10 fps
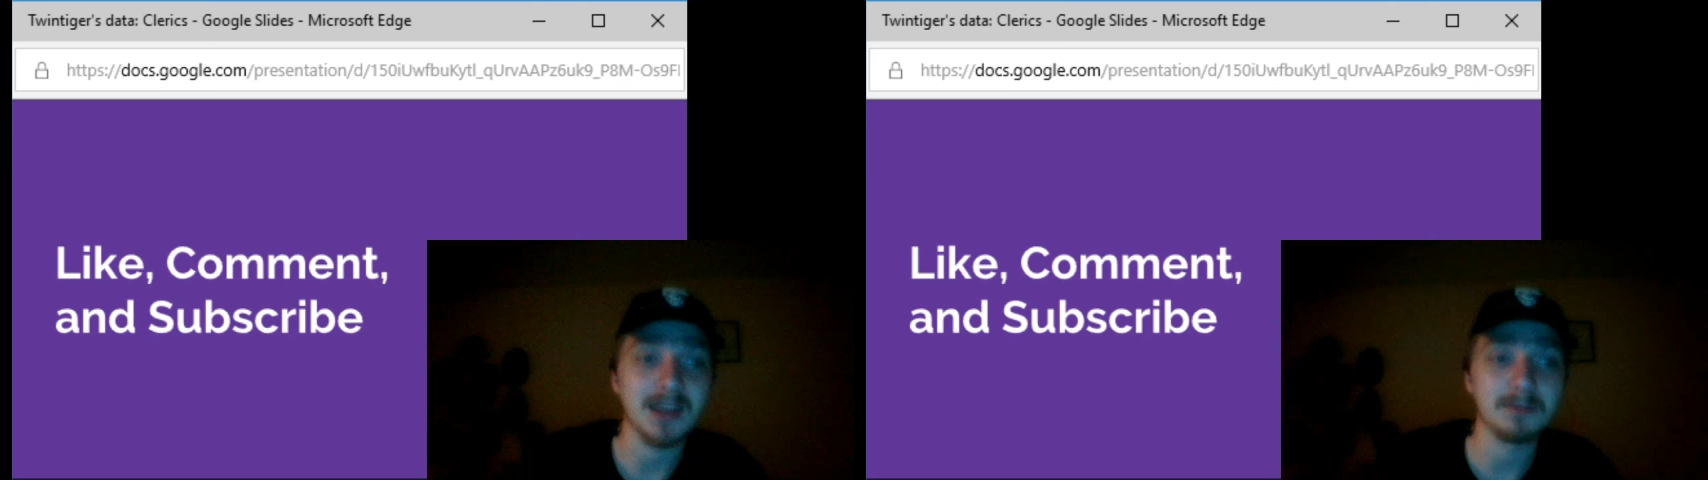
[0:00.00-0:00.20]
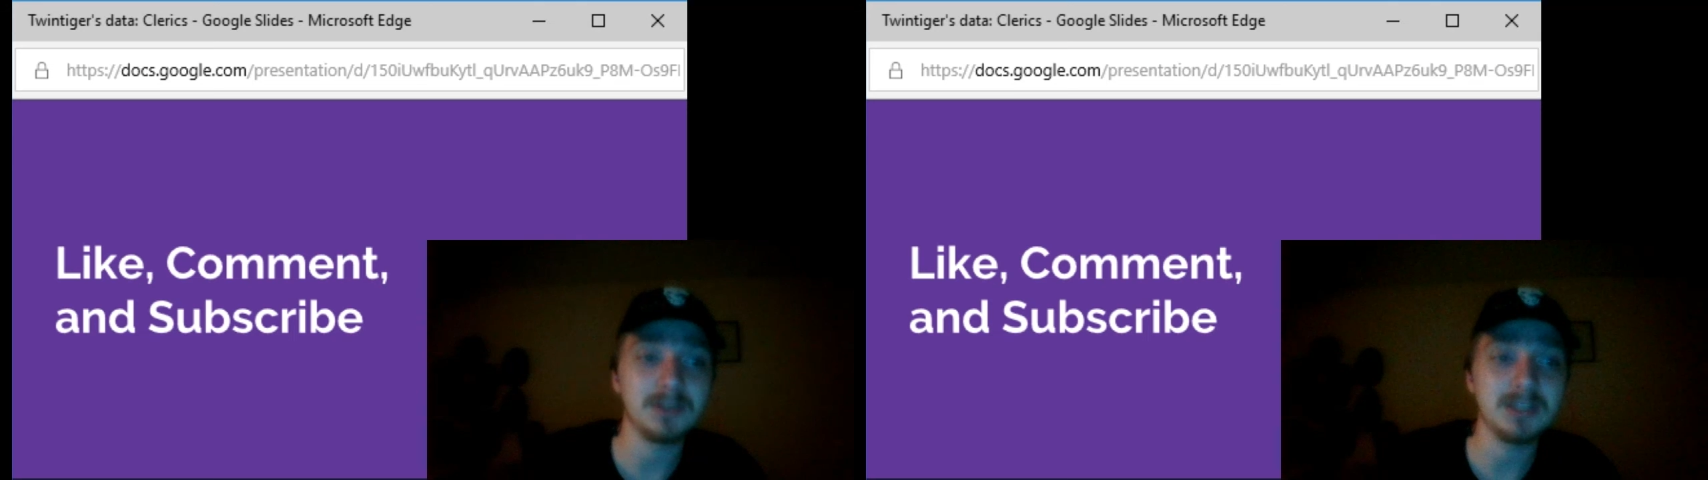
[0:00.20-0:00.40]

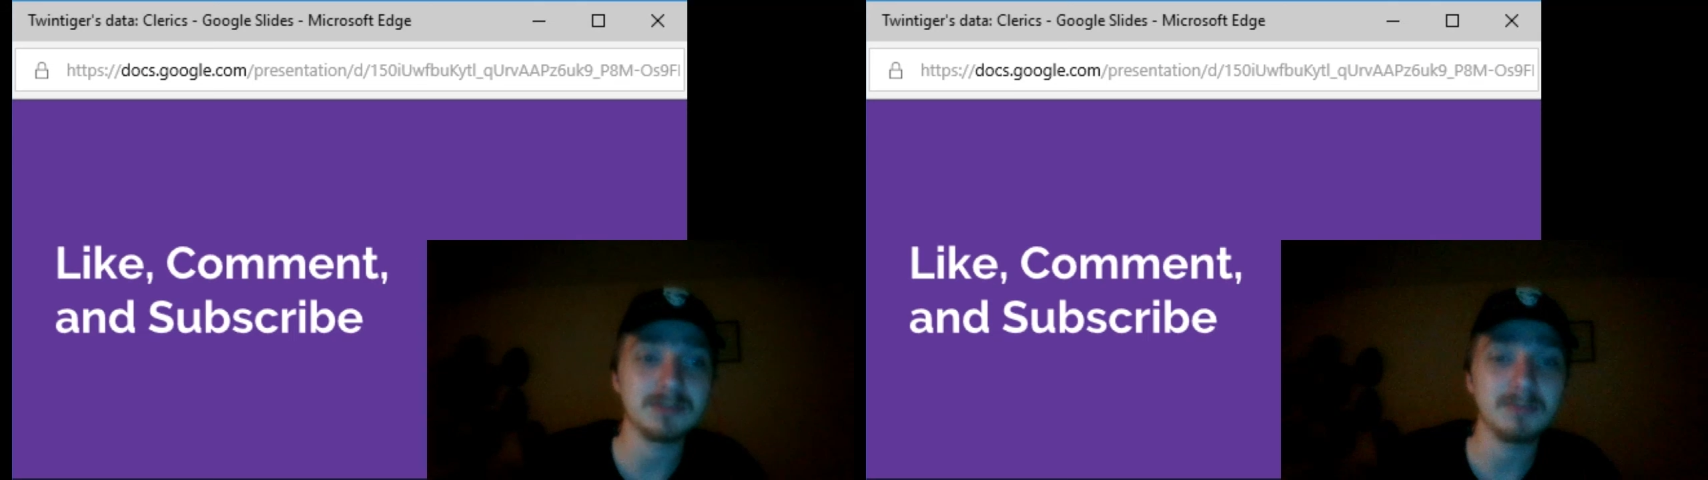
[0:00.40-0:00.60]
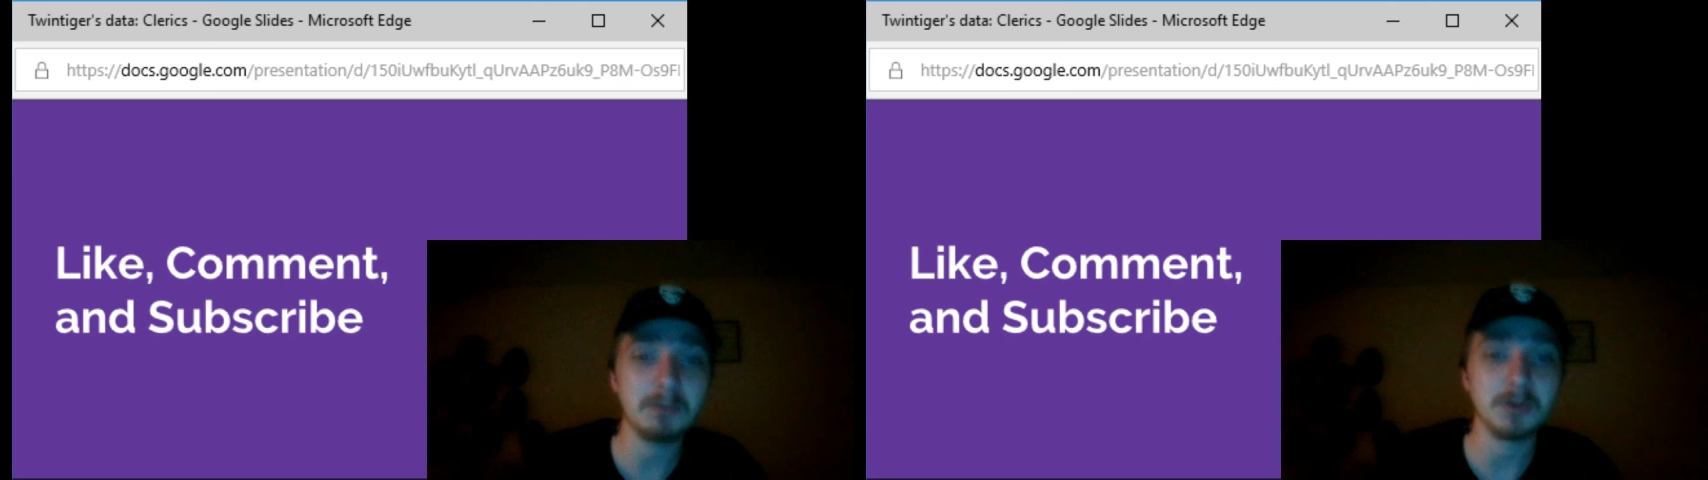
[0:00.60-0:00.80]
And please
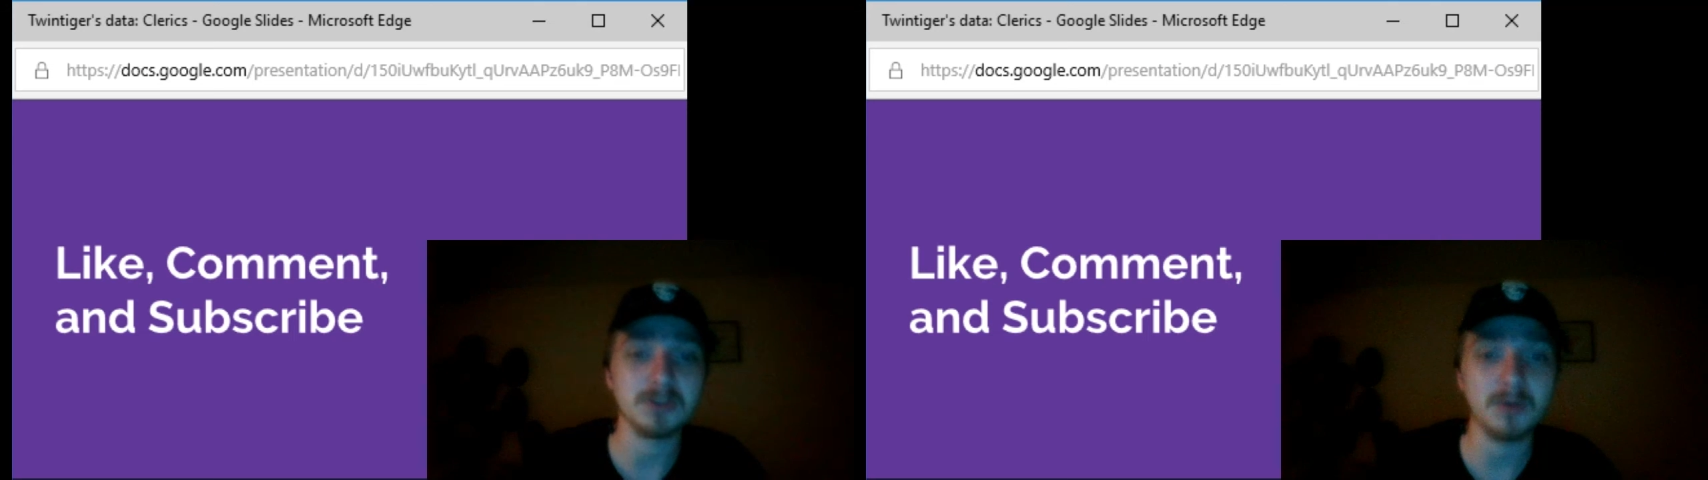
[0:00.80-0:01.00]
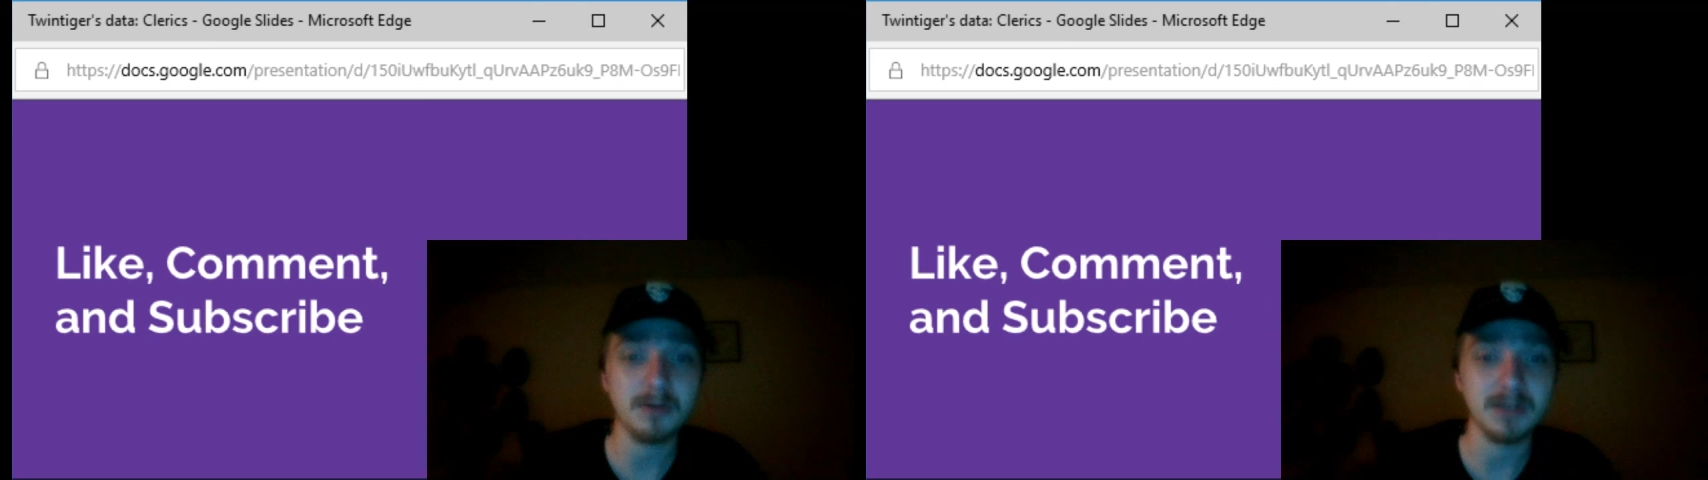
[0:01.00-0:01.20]
remember
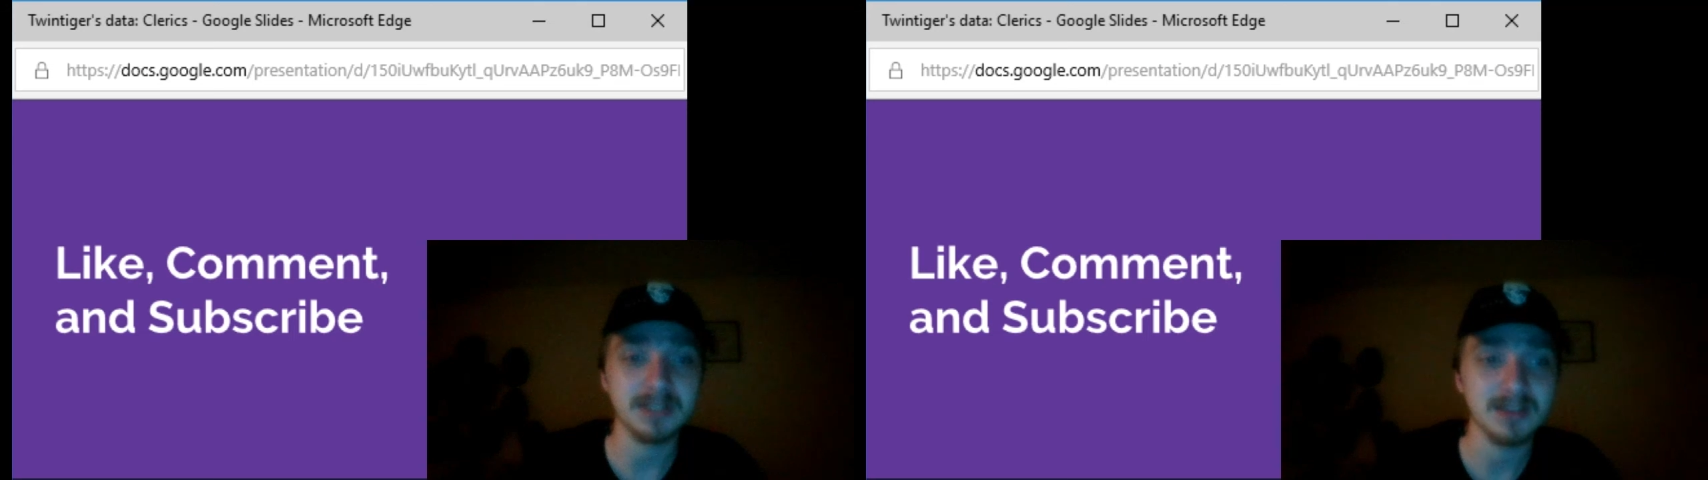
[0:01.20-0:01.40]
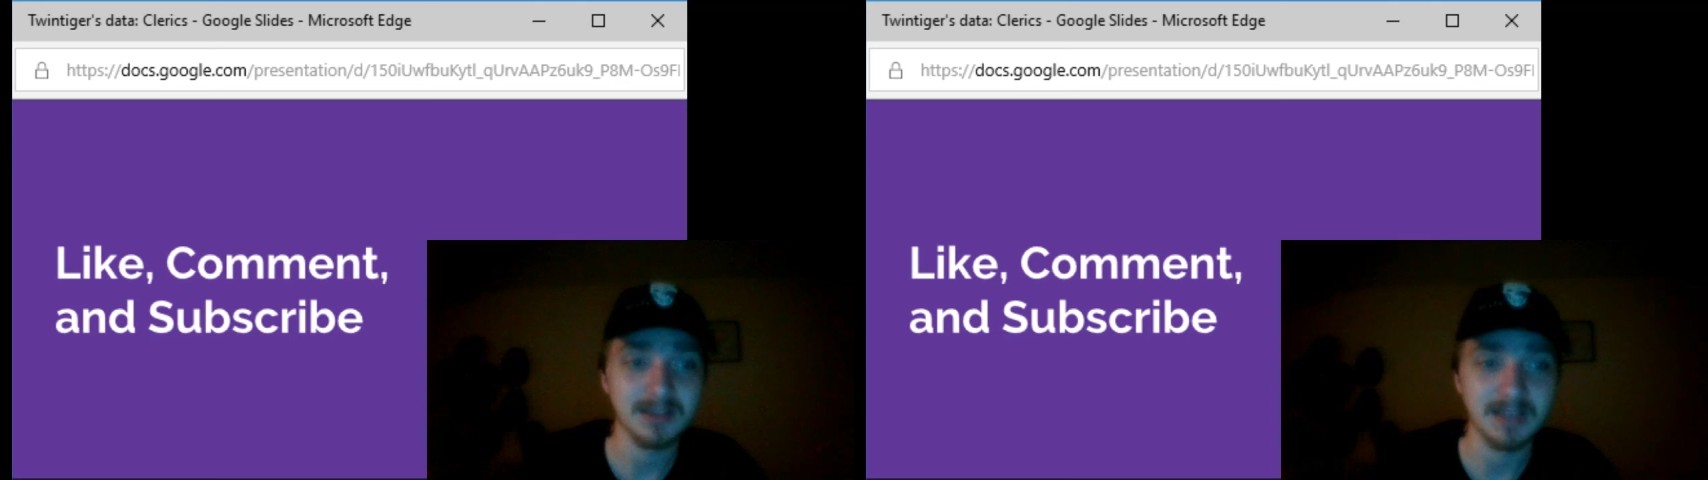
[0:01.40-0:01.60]
to always